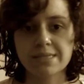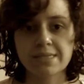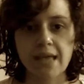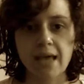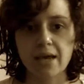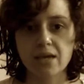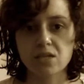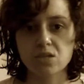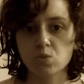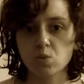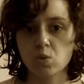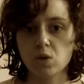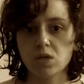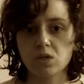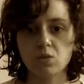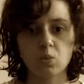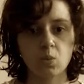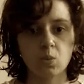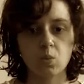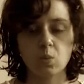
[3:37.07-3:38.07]
sex,
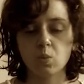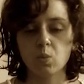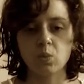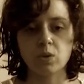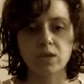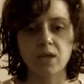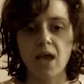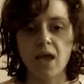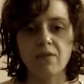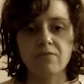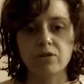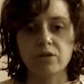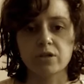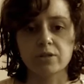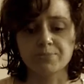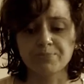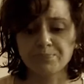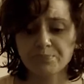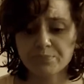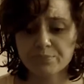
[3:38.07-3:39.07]

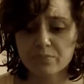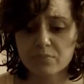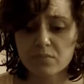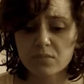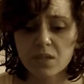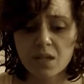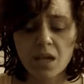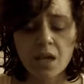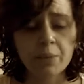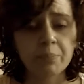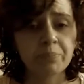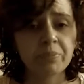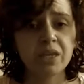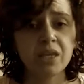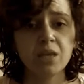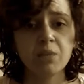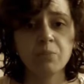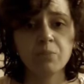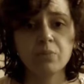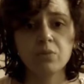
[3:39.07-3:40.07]
whatever.
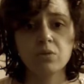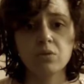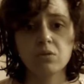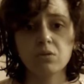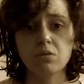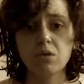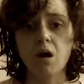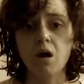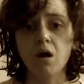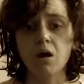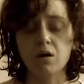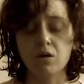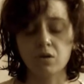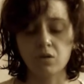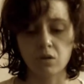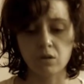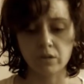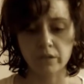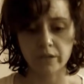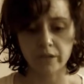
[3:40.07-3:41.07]
People
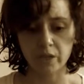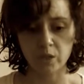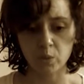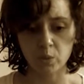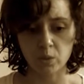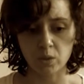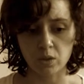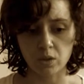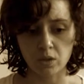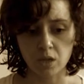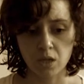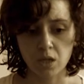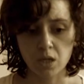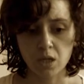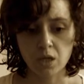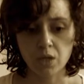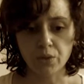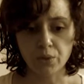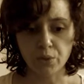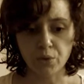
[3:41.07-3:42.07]
are all equal
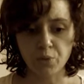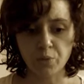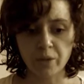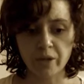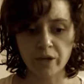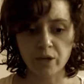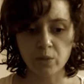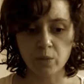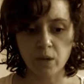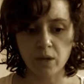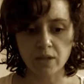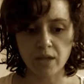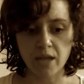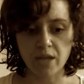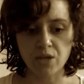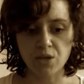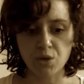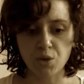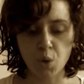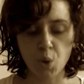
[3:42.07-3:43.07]
no matter what,
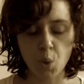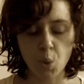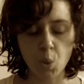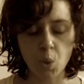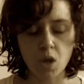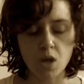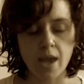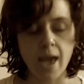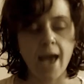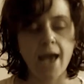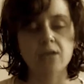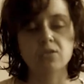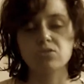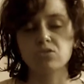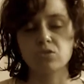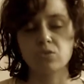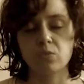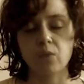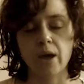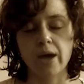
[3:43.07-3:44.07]
and no one
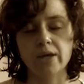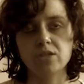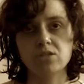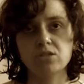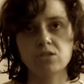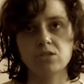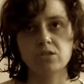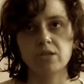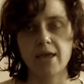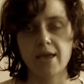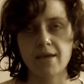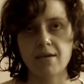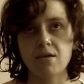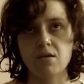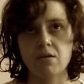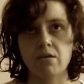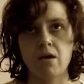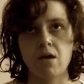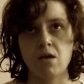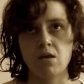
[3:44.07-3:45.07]
has the right to
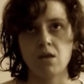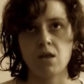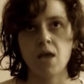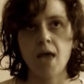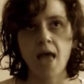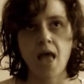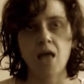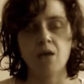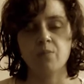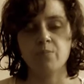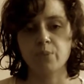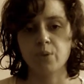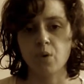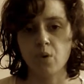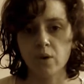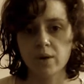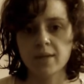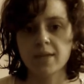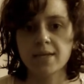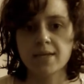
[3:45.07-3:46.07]
take a gun and
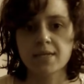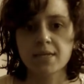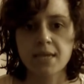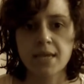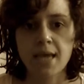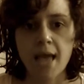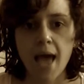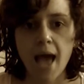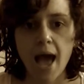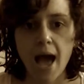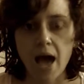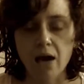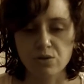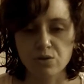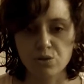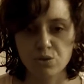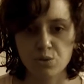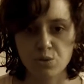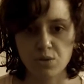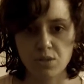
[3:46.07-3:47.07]
point it
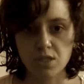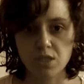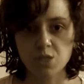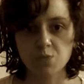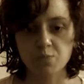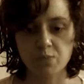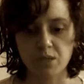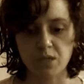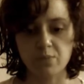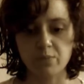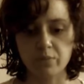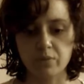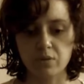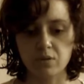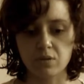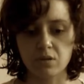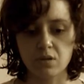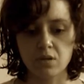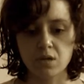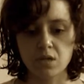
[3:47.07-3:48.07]
out to these
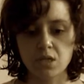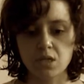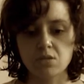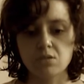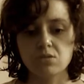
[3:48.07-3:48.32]
people.